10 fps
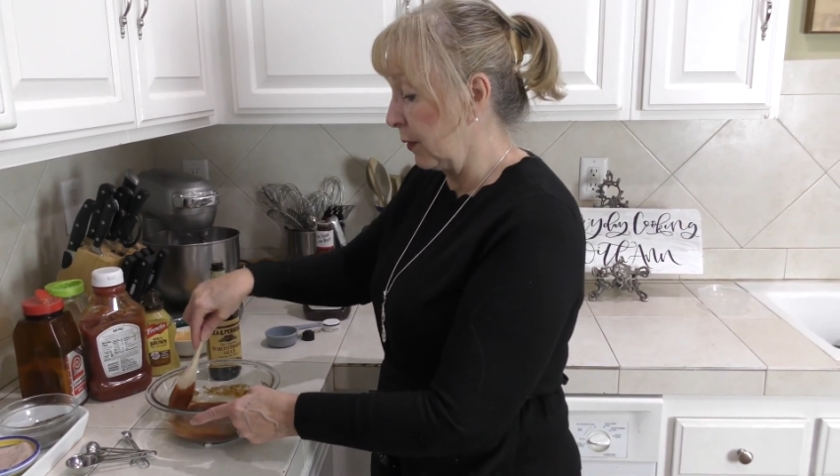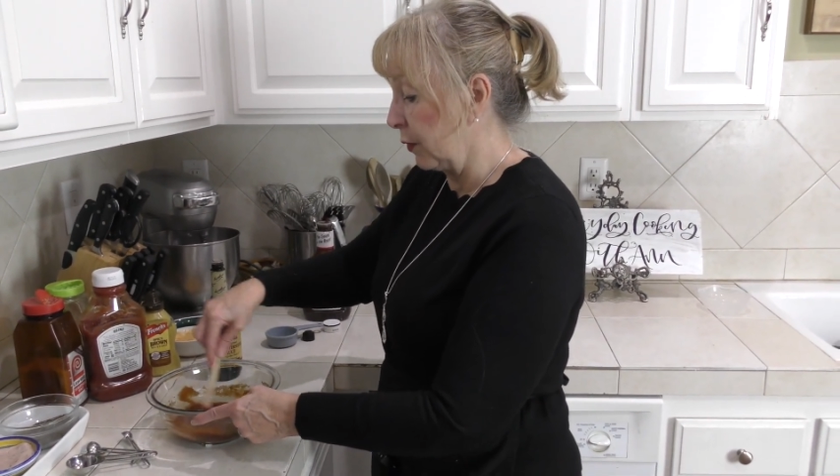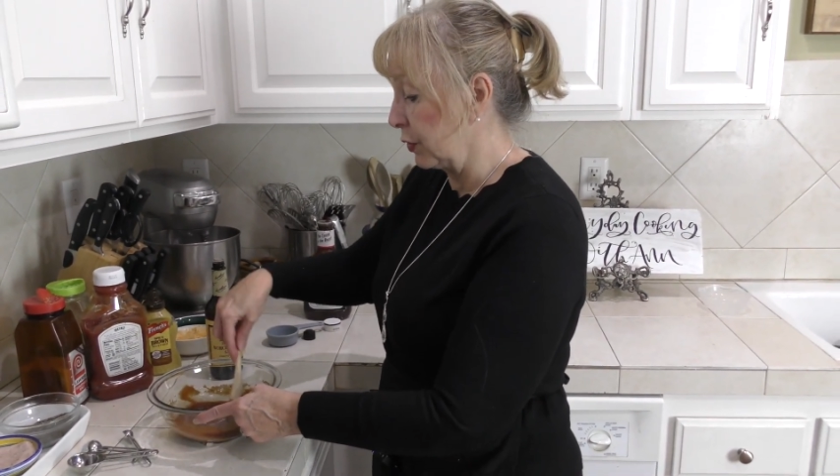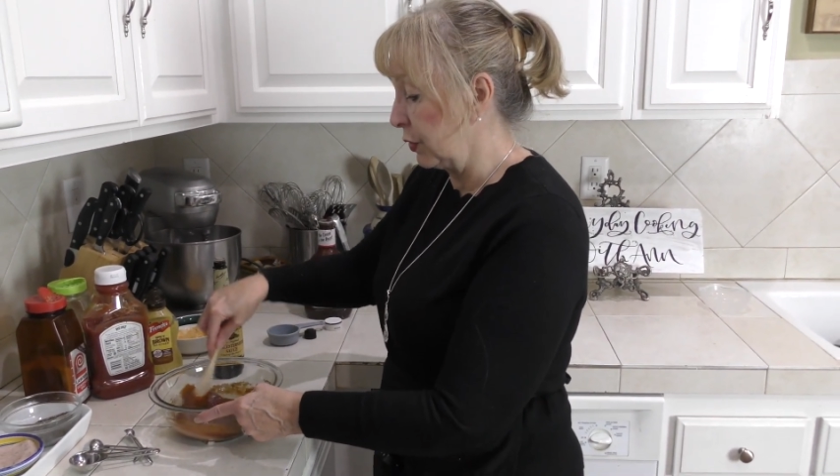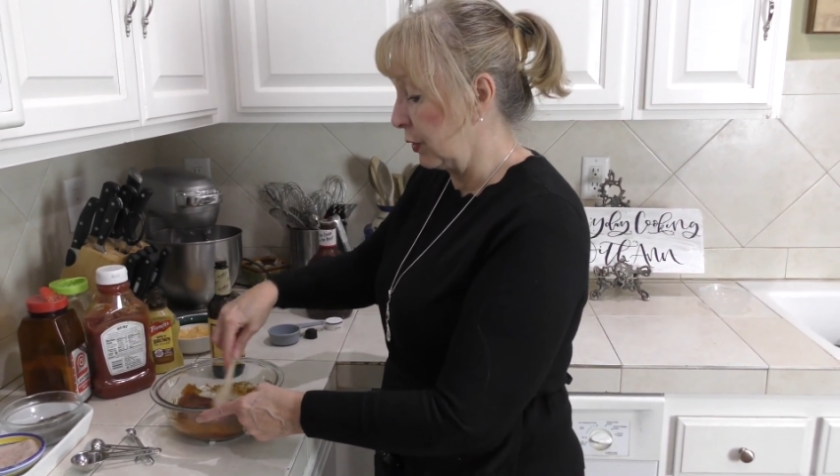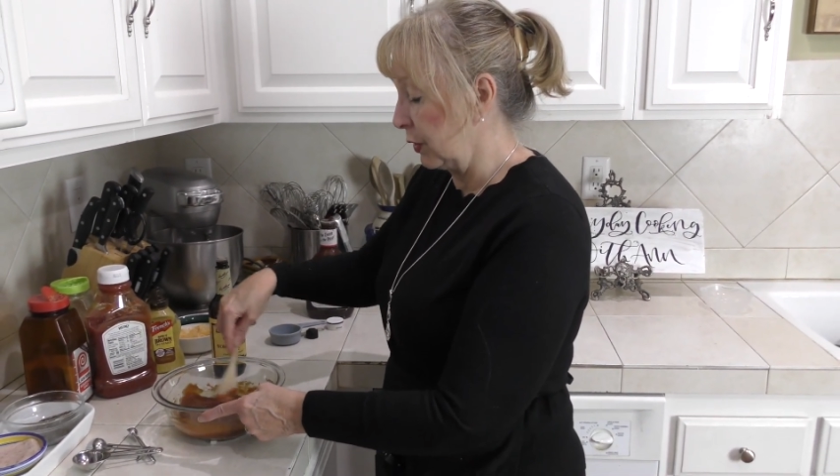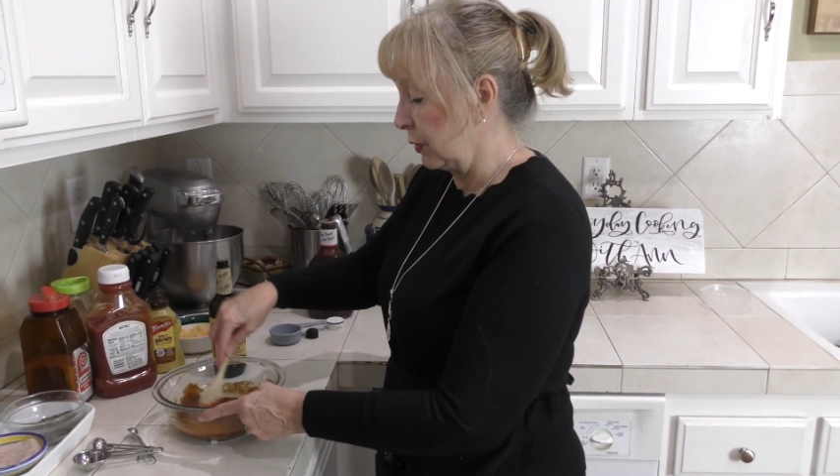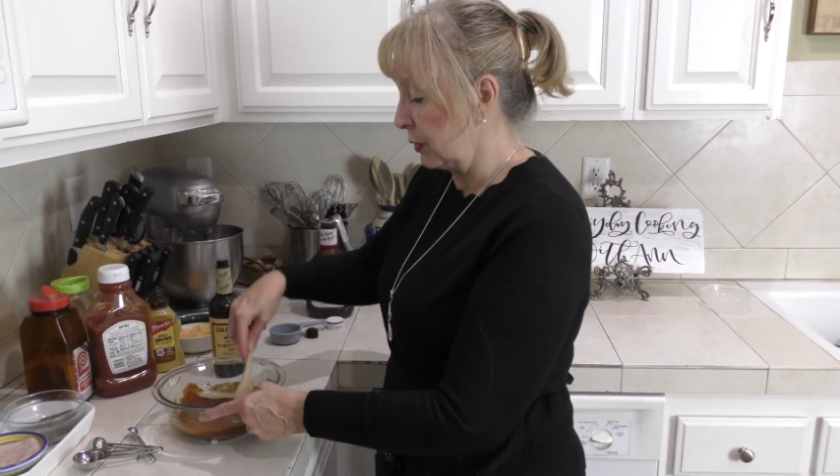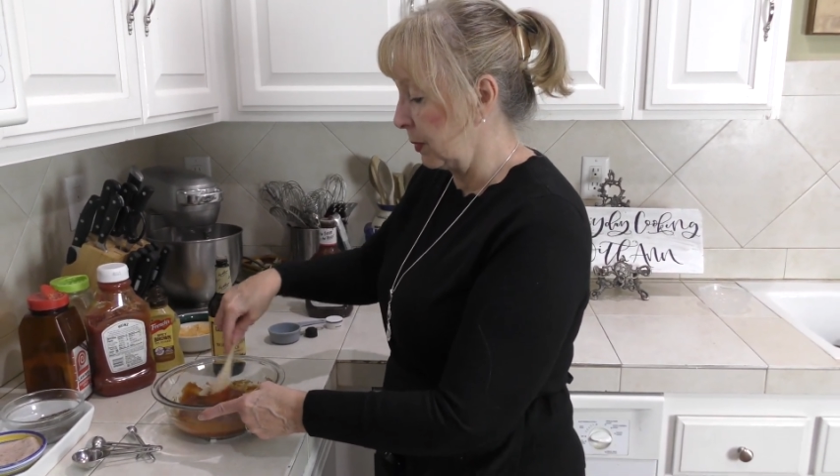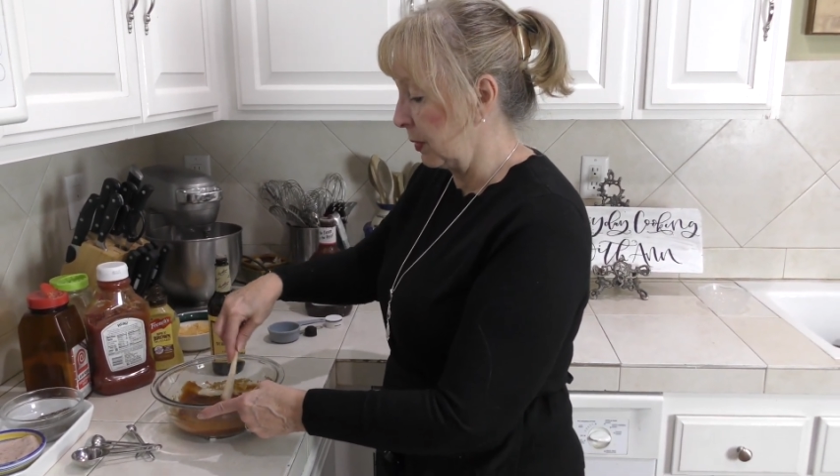of course you could
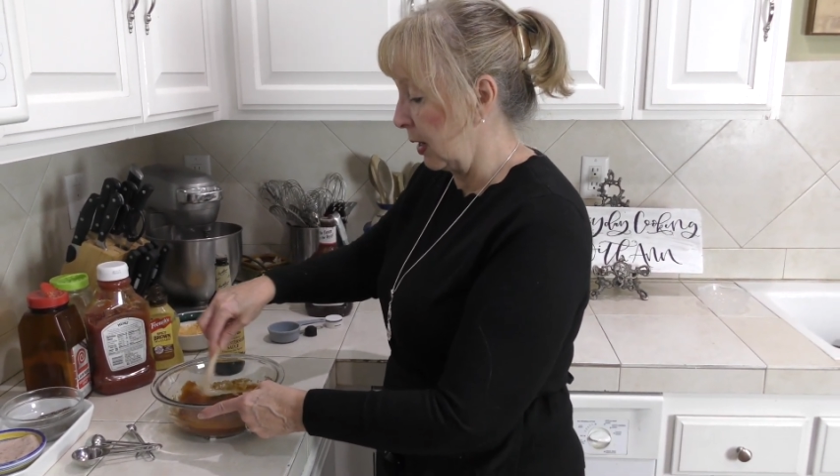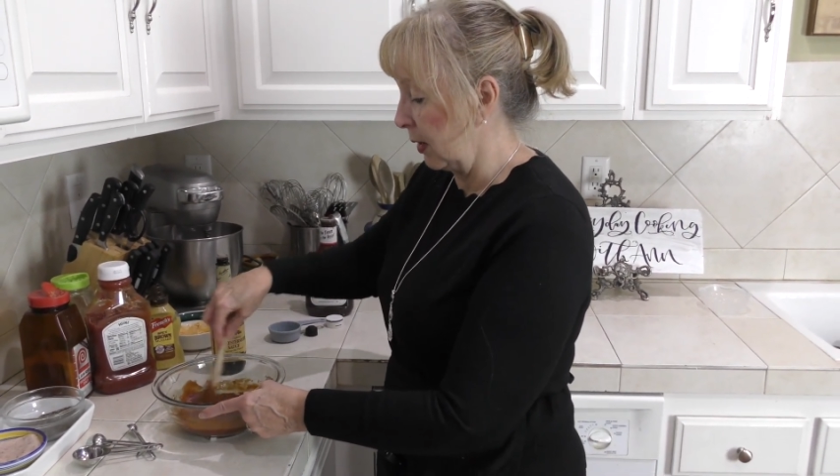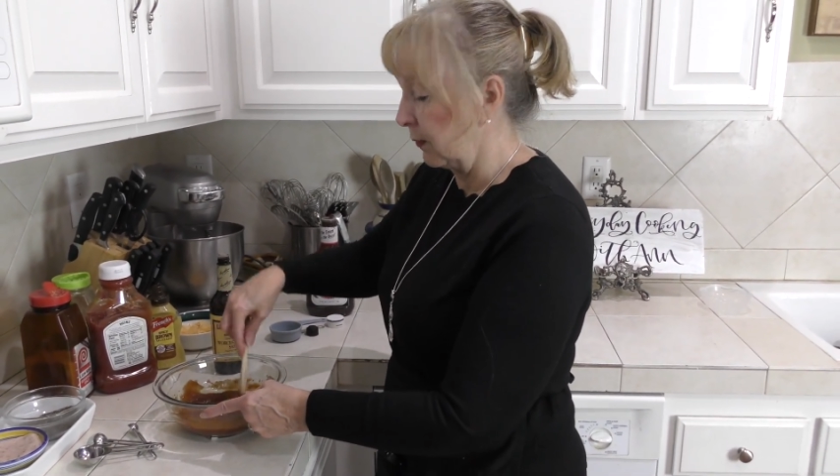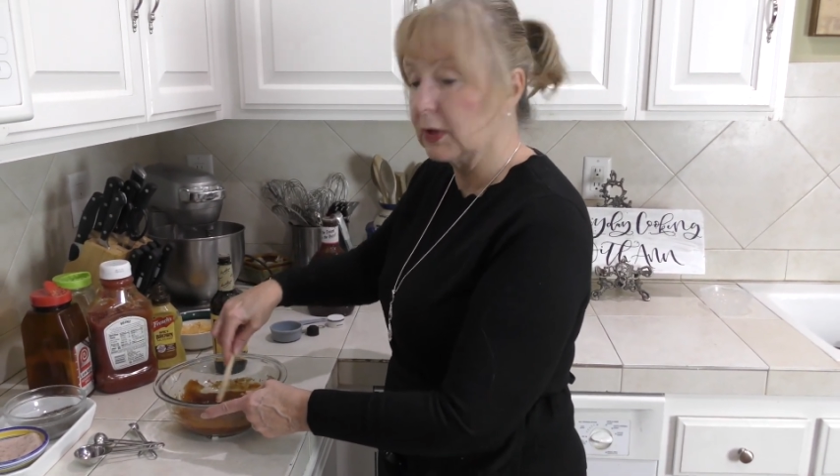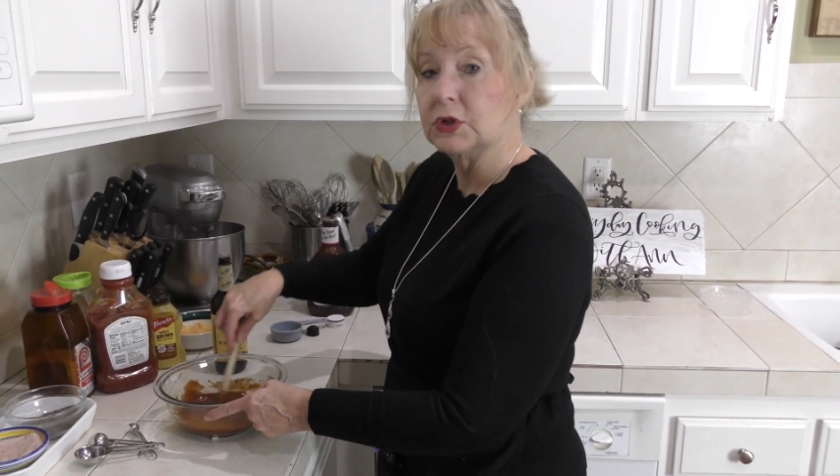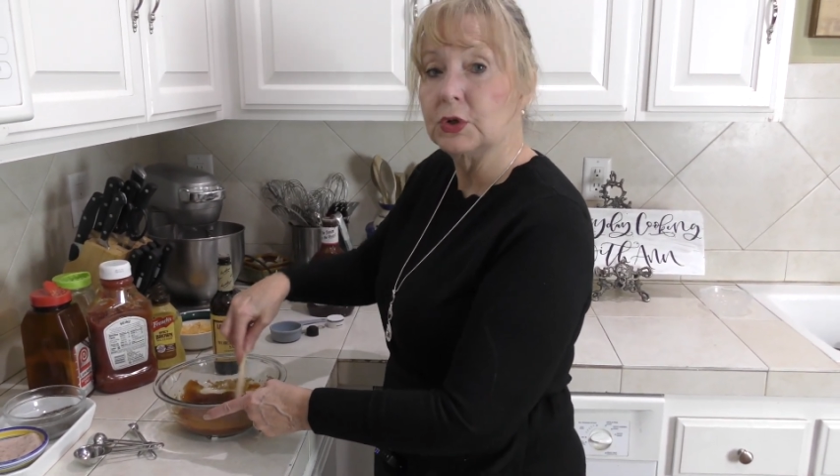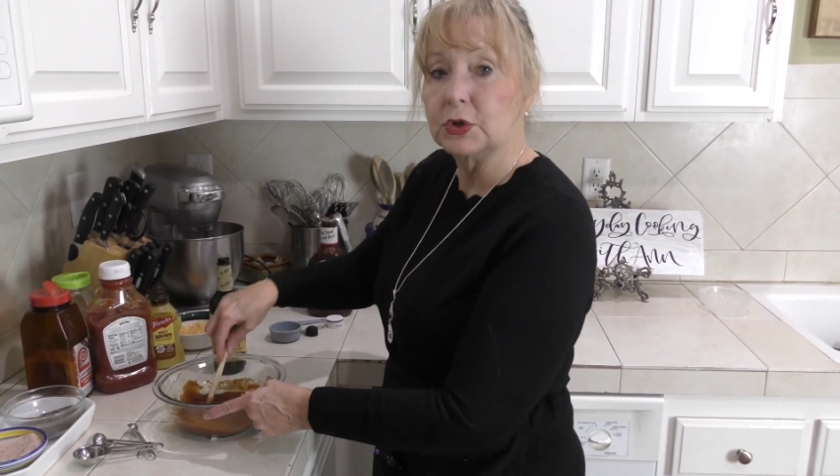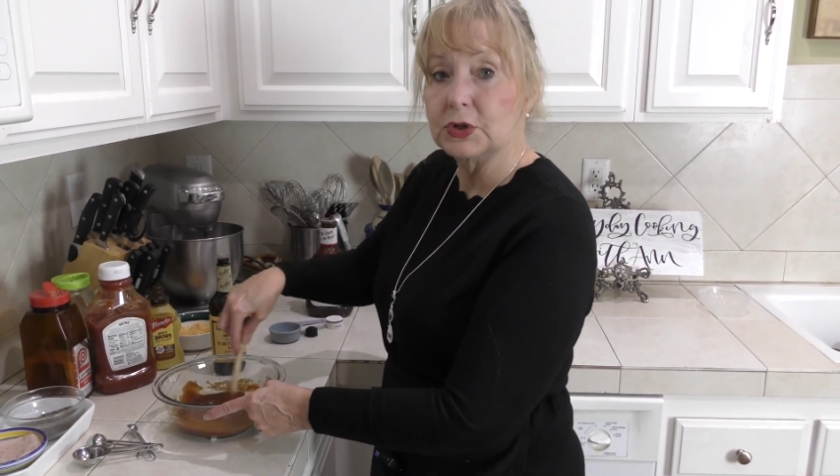use some kind of a sugar